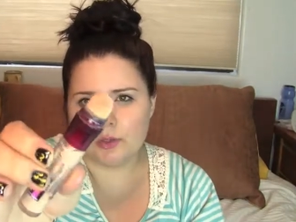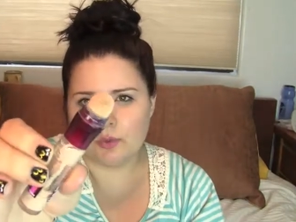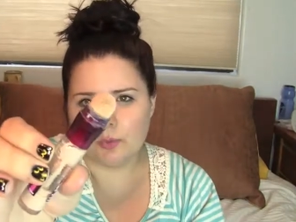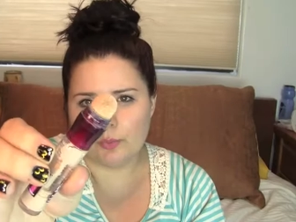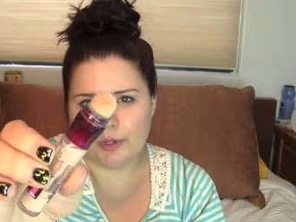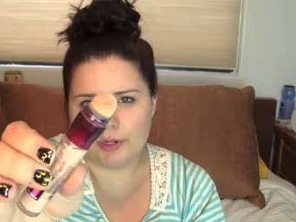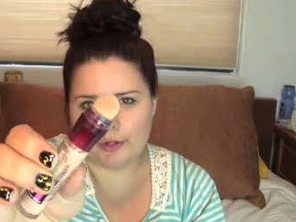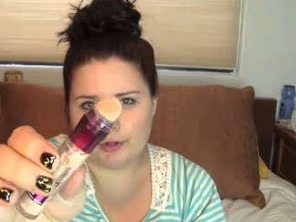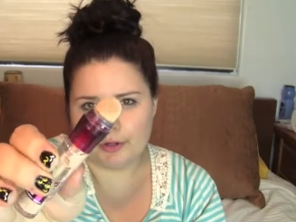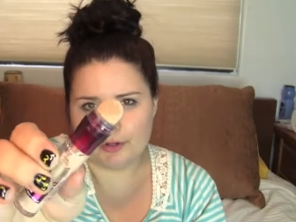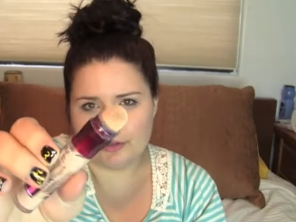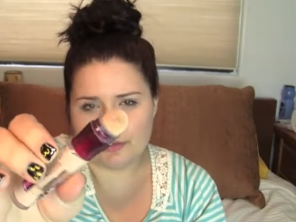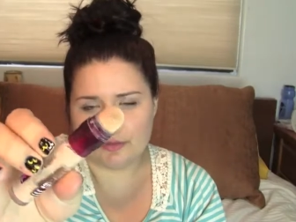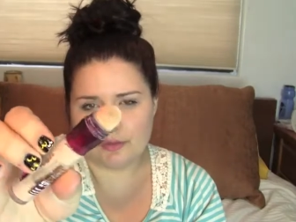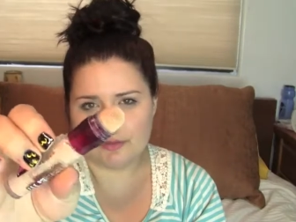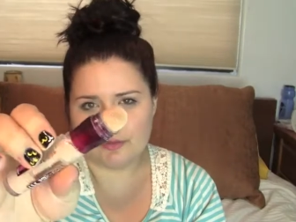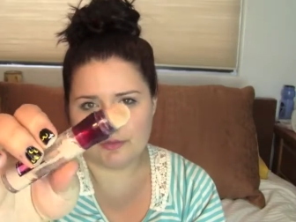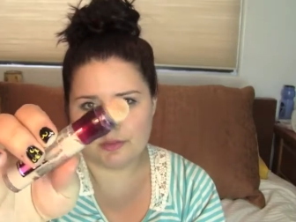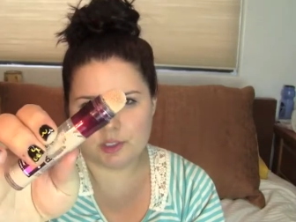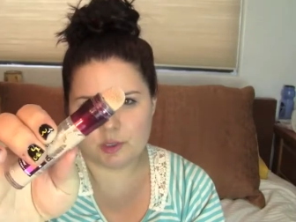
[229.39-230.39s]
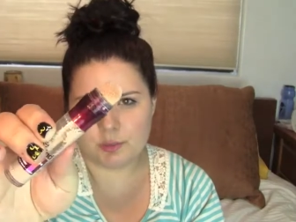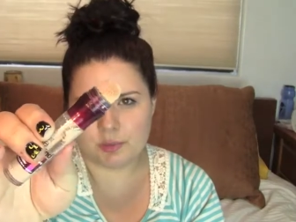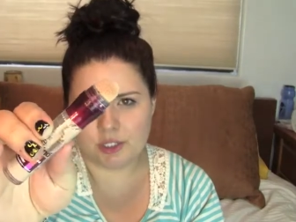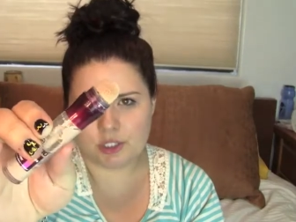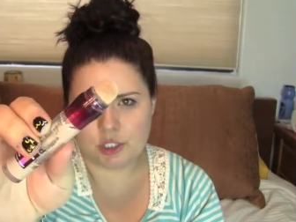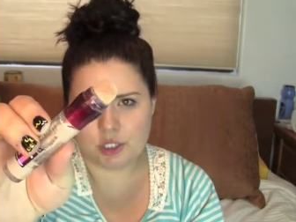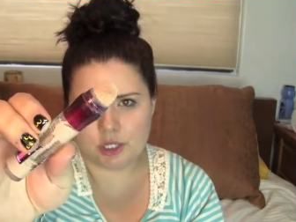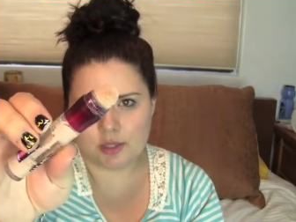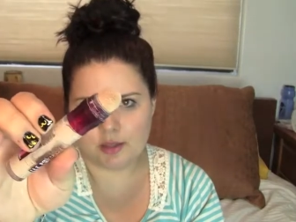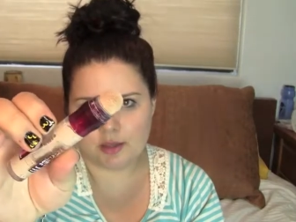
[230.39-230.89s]
weird
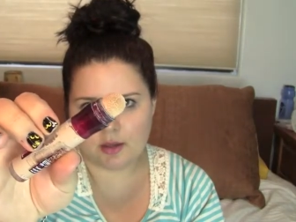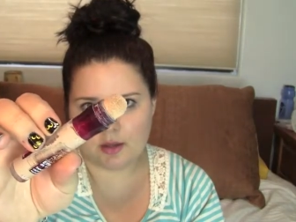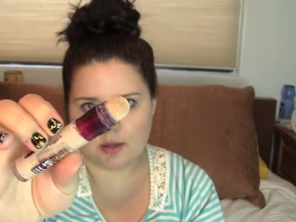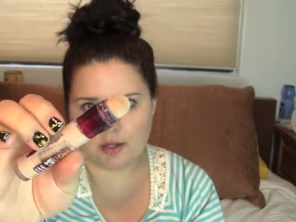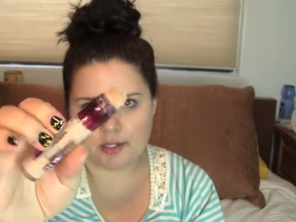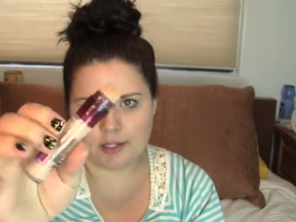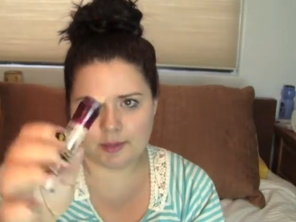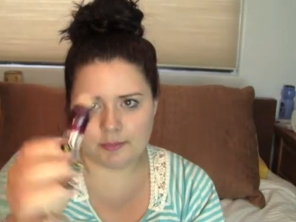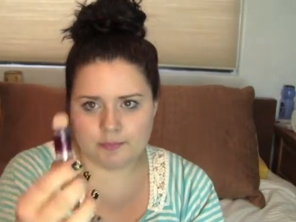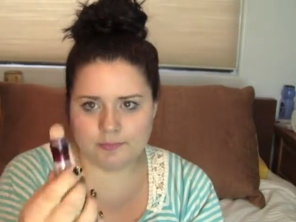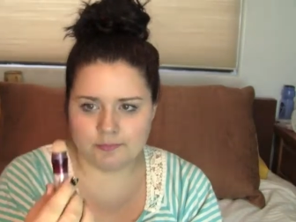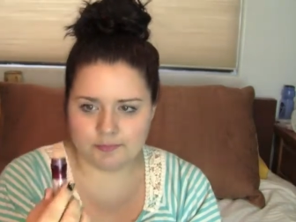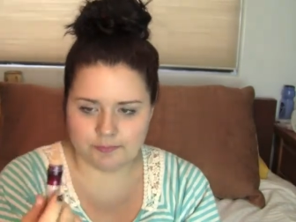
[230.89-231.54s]
spongy thing on it.